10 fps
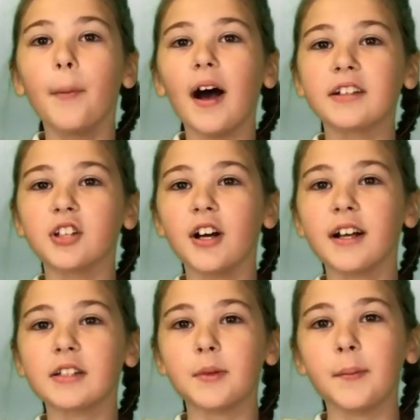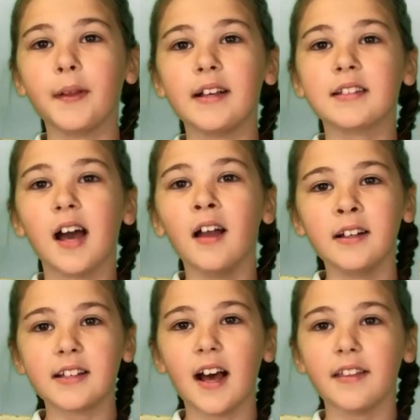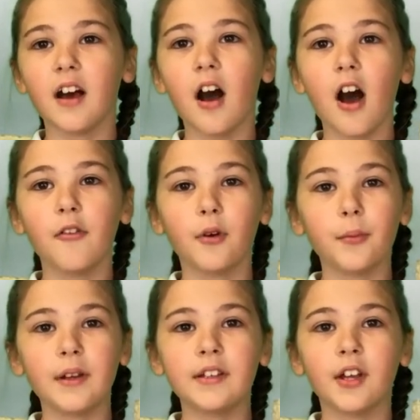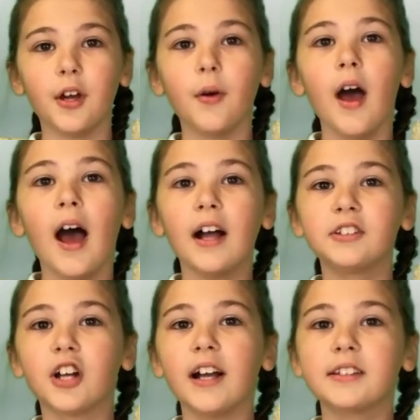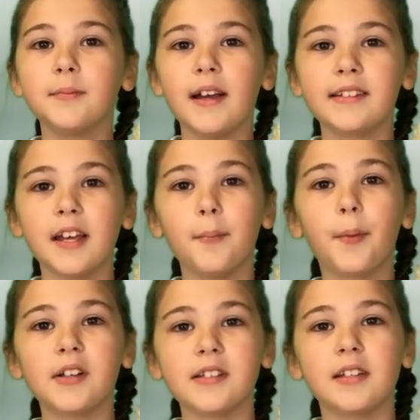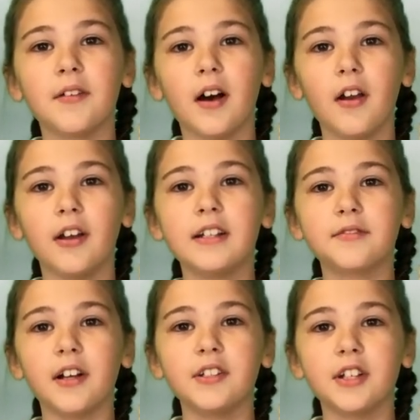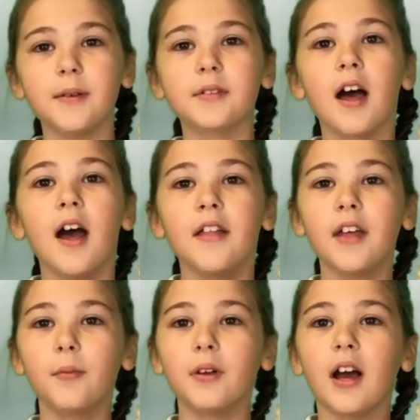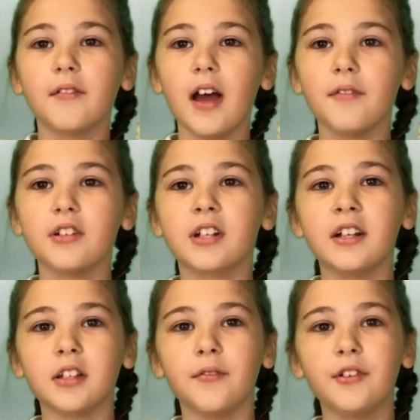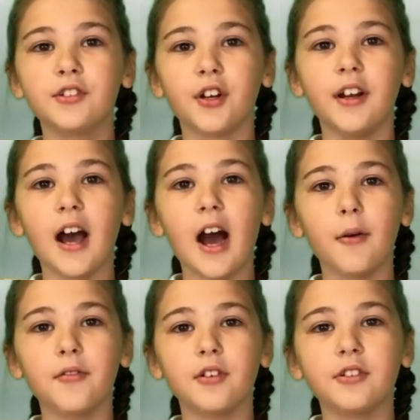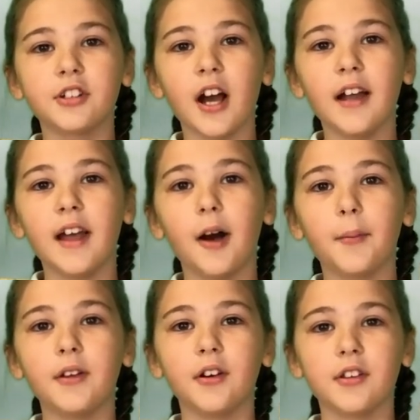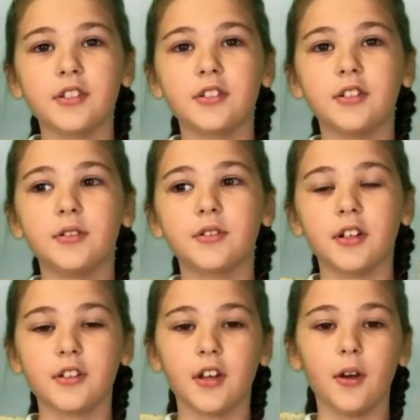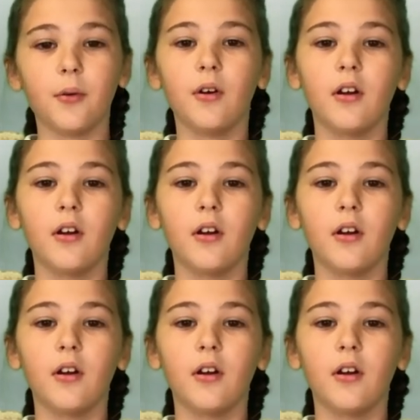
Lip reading: But as long as we place kindness at the heart of what we do and try to maintain positive and honest friendships, then we have every chance of enjoying our future and helping others to do so too.